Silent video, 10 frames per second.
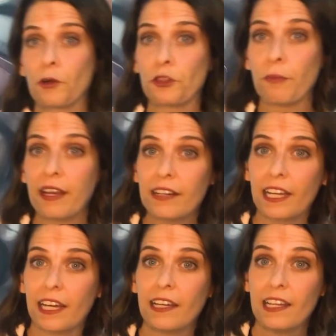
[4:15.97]
North
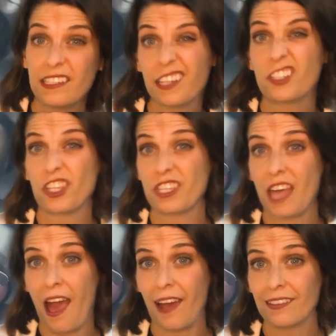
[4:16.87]
America does just
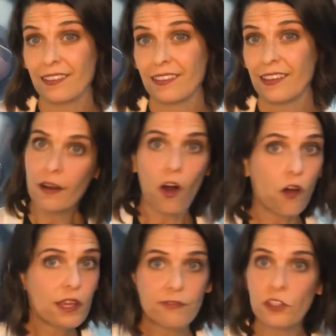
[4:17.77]
that. All
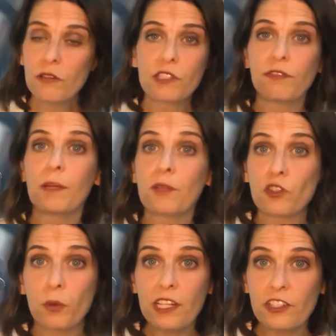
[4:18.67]
you have to do is flip a
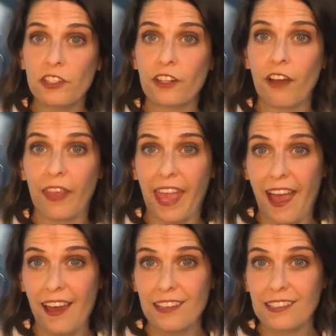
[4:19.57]
switch to turn on the
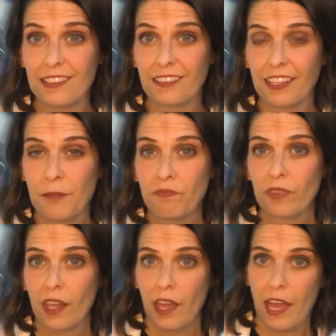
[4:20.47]
gas,
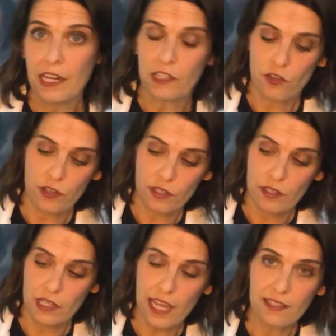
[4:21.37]
and it
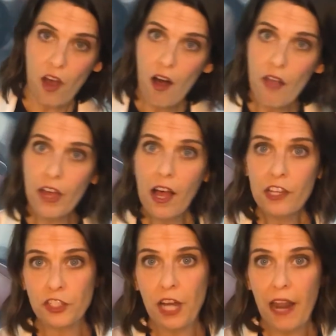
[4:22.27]
takes all the
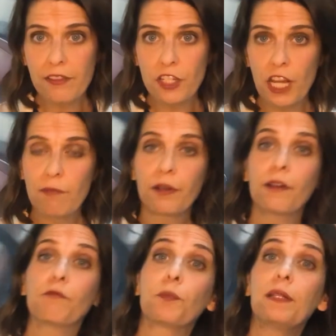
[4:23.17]
oxygen out of the
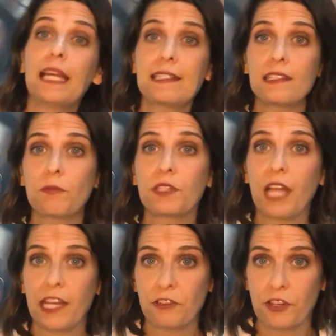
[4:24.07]
chamber, replaces it with
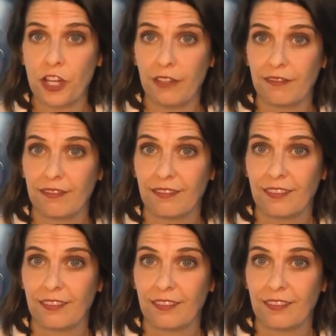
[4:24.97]
nitrogen.